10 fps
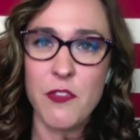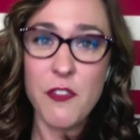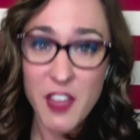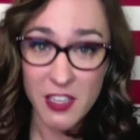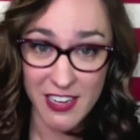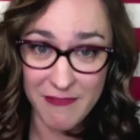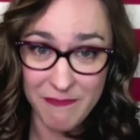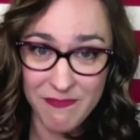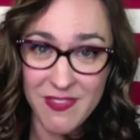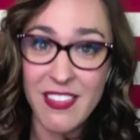
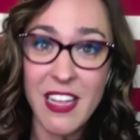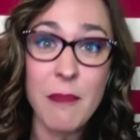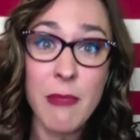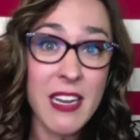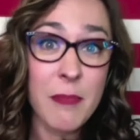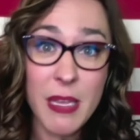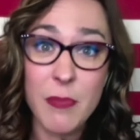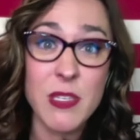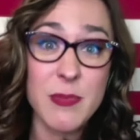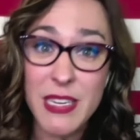fulfilling than meeting
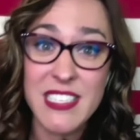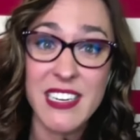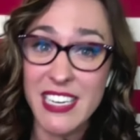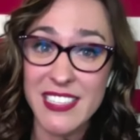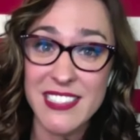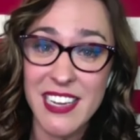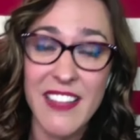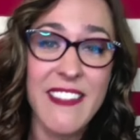people's basic needs.